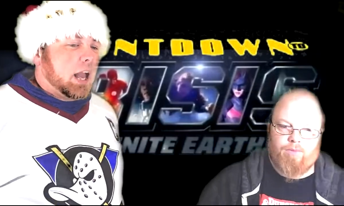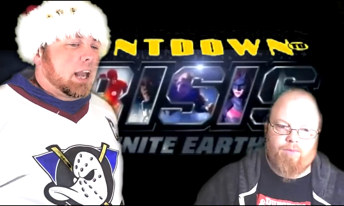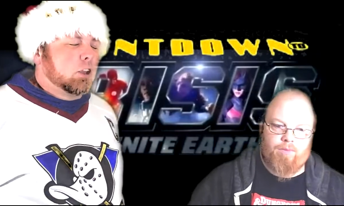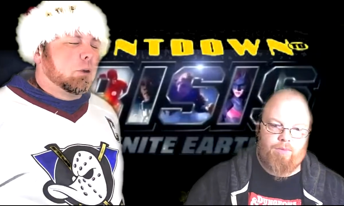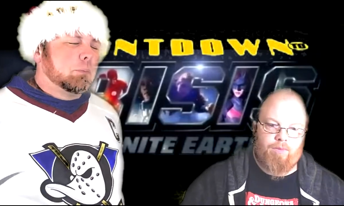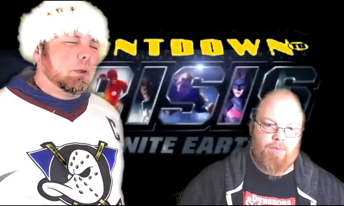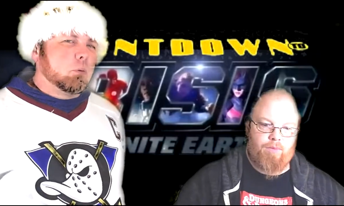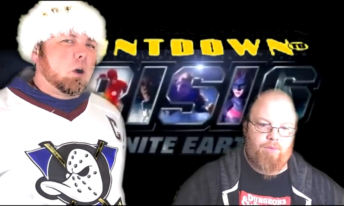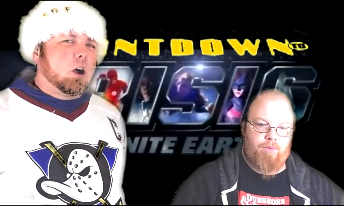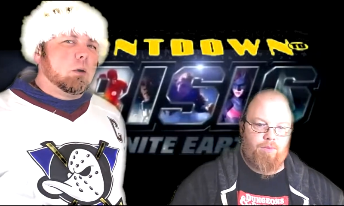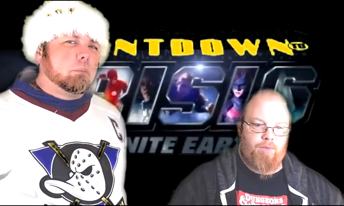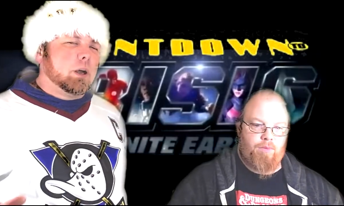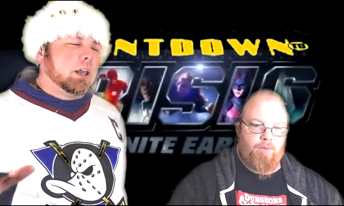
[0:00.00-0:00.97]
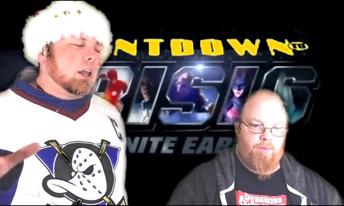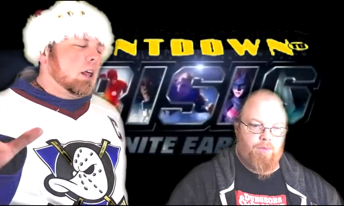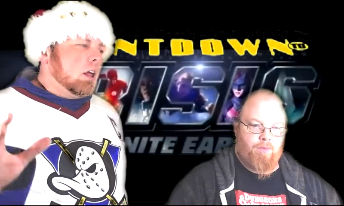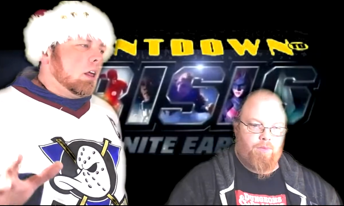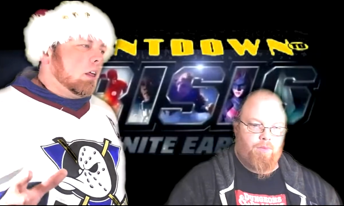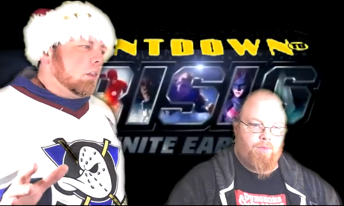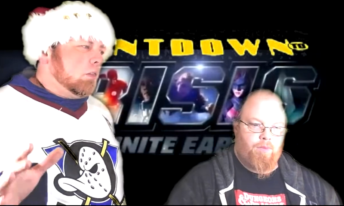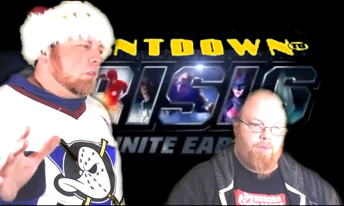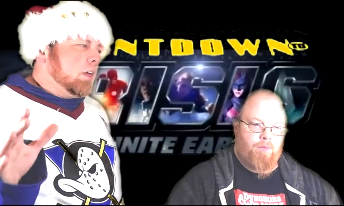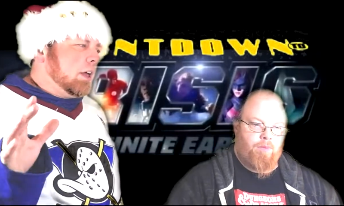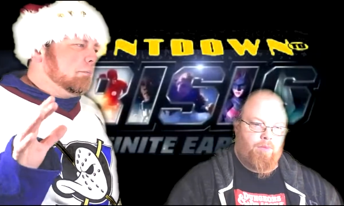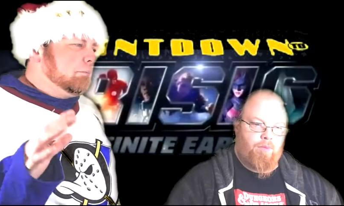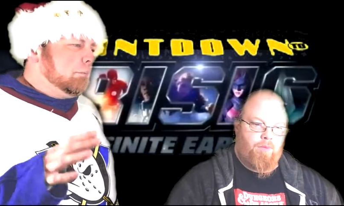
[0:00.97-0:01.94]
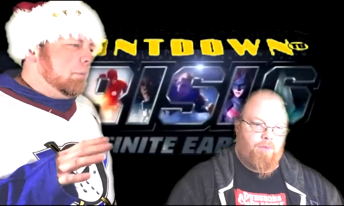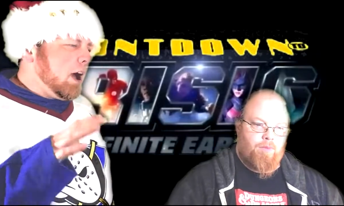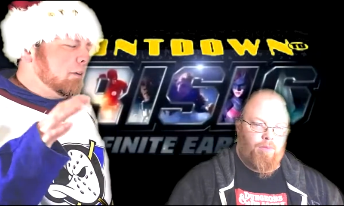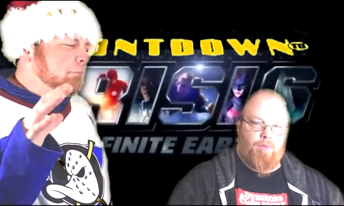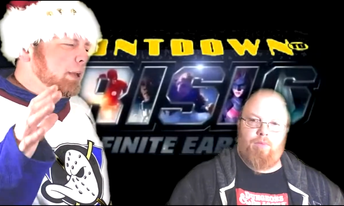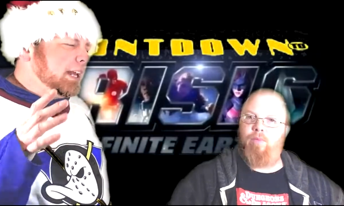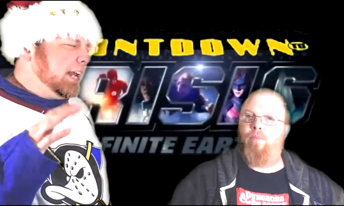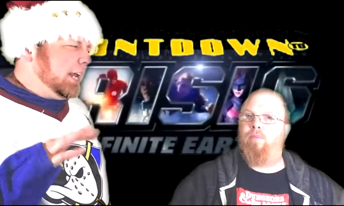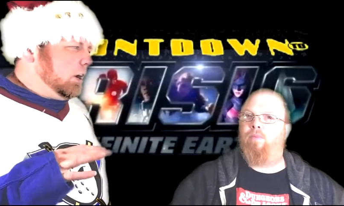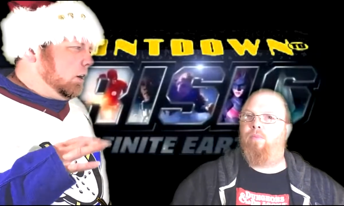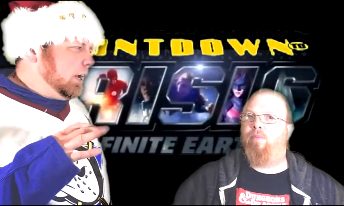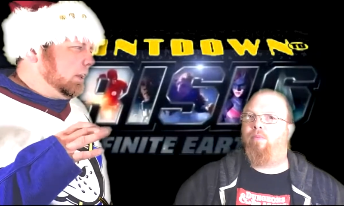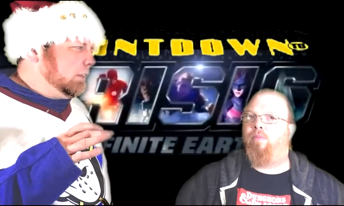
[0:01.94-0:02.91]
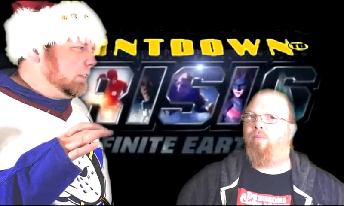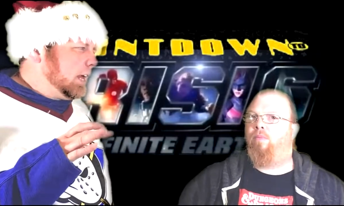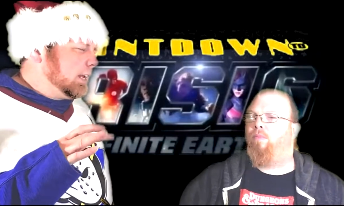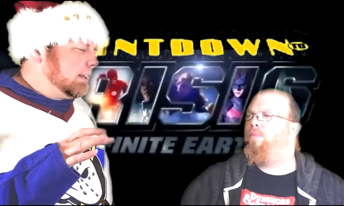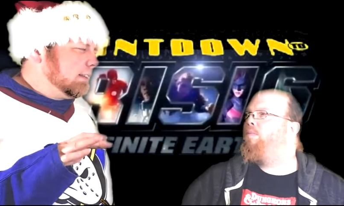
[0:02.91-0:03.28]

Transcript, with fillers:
Speaker 1: I could be wrong, but I've been hearing that